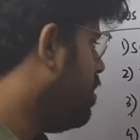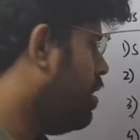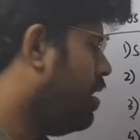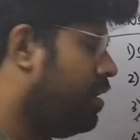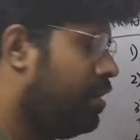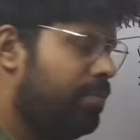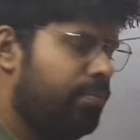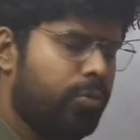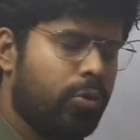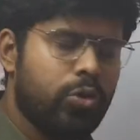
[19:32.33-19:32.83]

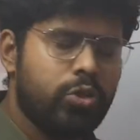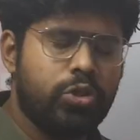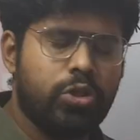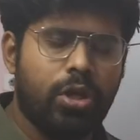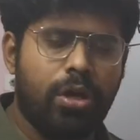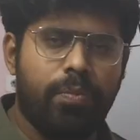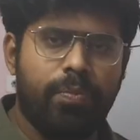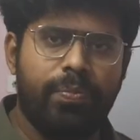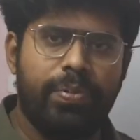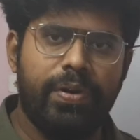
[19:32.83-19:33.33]
uh,
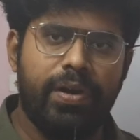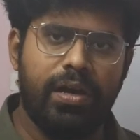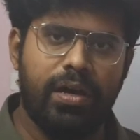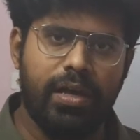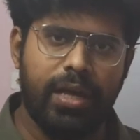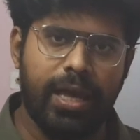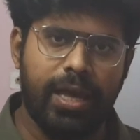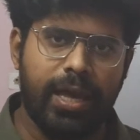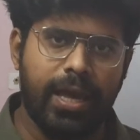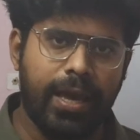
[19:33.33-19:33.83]
post-op
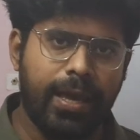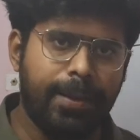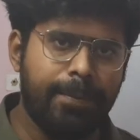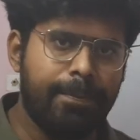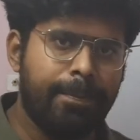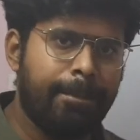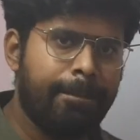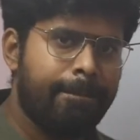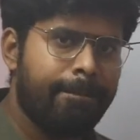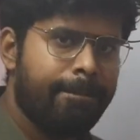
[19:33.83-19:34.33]
AKI.
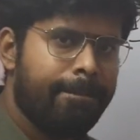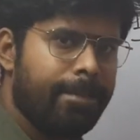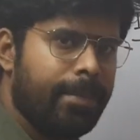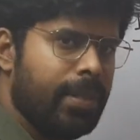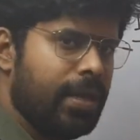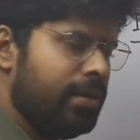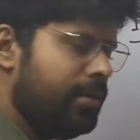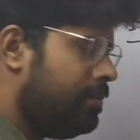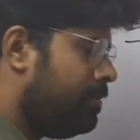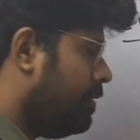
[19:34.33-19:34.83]

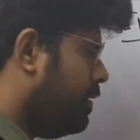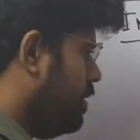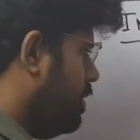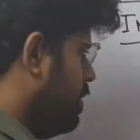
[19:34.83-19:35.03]
Then